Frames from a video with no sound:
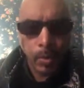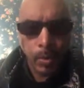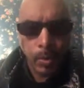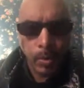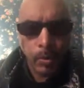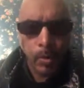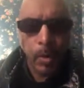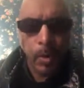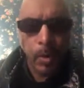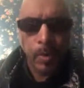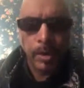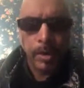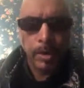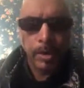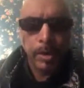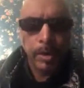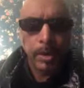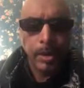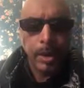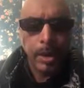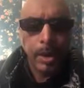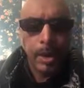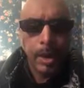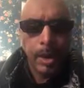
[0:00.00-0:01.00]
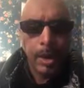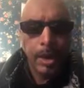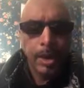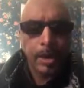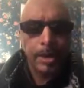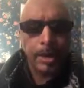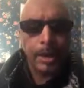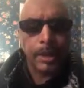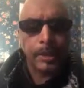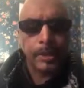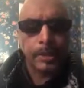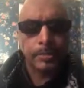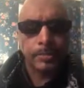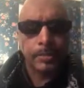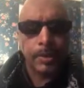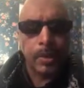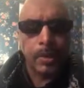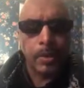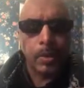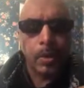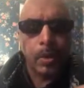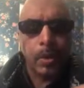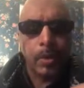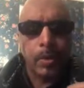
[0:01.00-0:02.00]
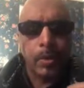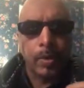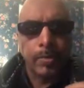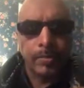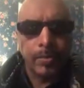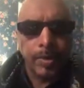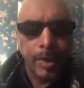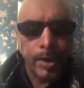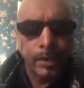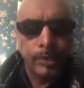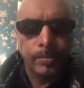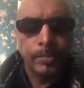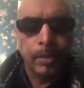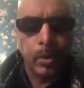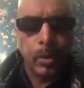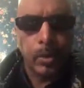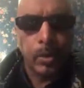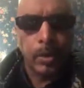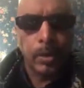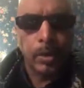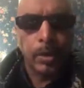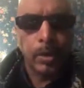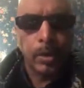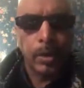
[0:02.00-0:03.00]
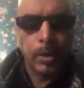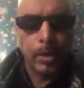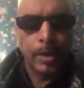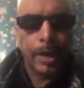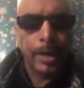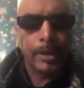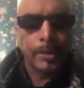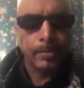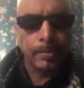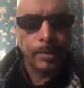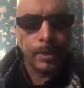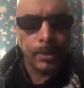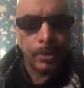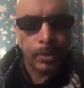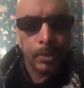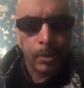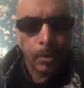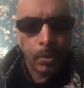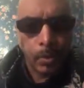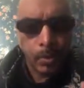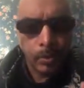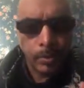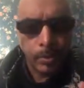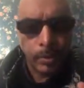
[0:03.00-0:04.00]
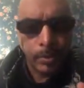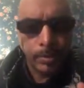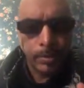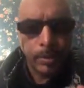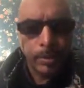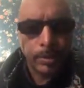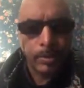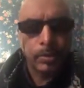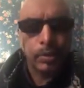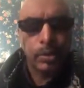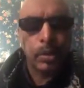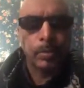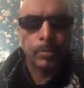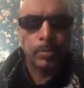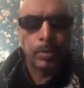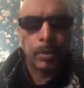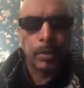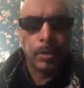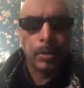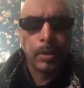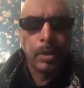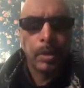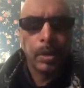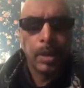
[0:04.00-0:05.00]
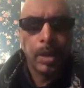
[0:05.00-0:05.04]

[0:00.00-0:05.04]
woman that's been on Facebook that has been causing me trouble,